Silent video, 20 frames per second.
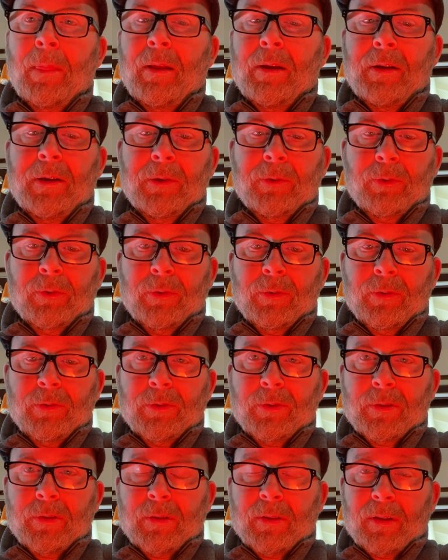
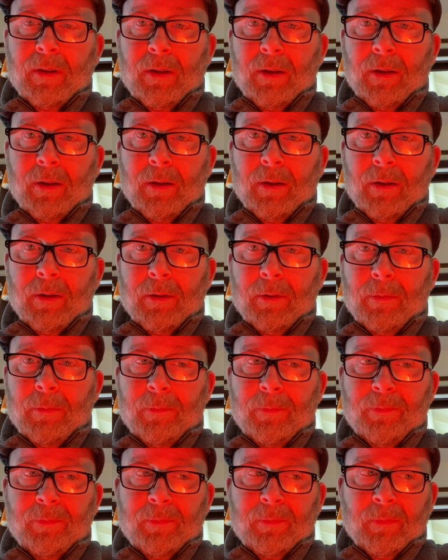introduced
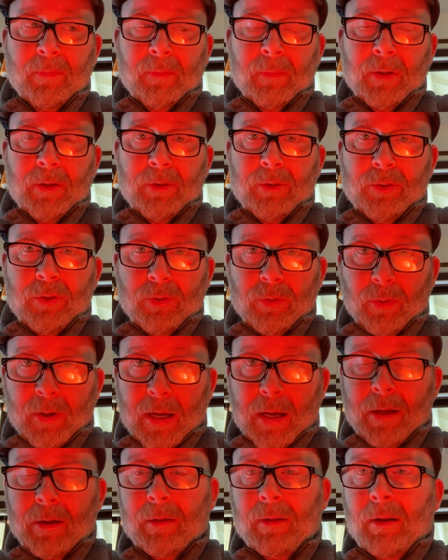to
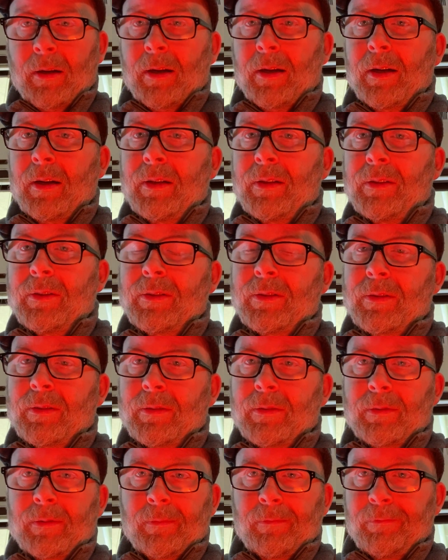
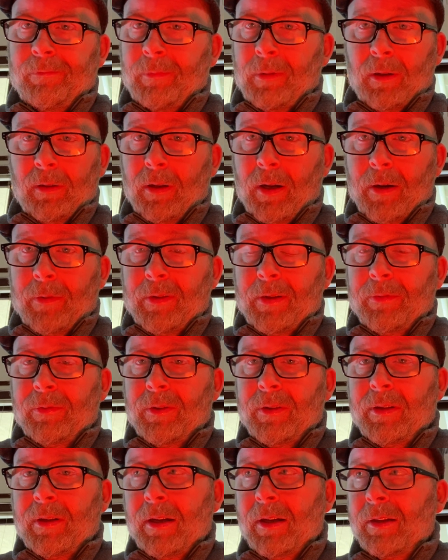analyze a lot of
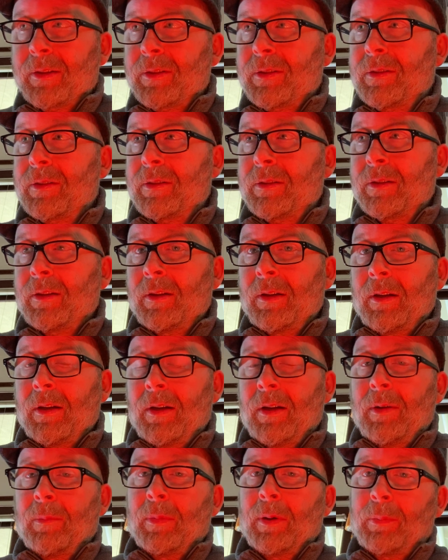different texts,
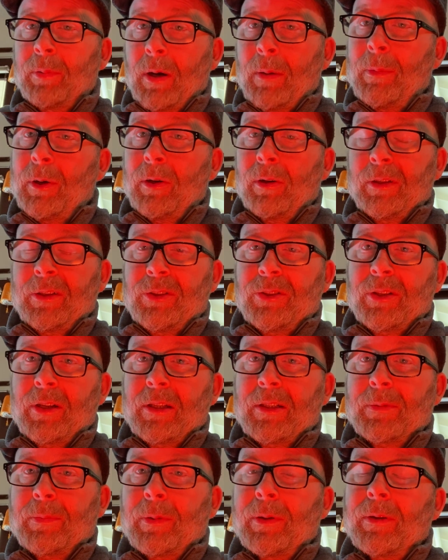but primarily
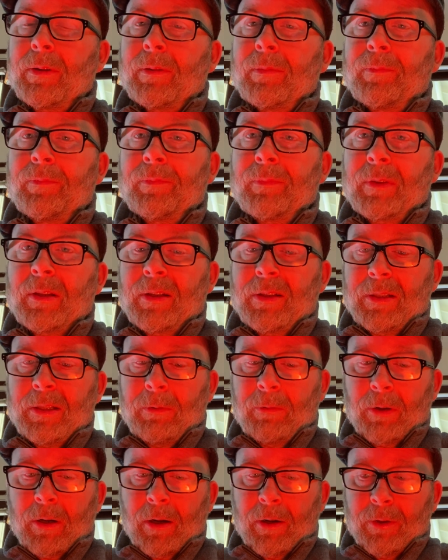Shakespeare, because he
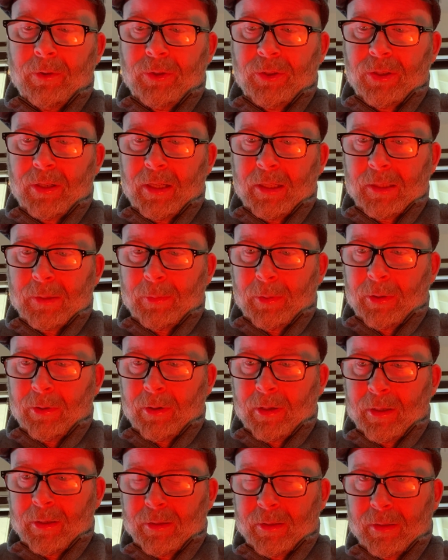regarded Shakespeare
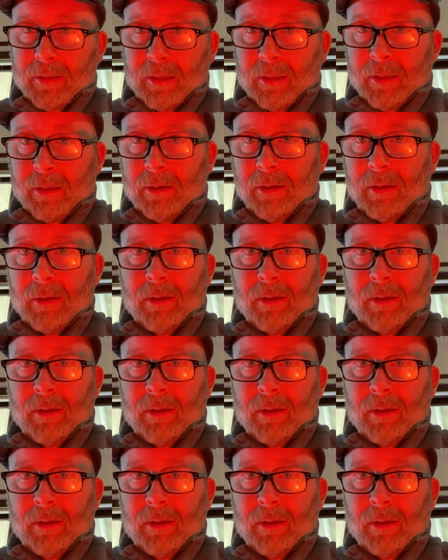as the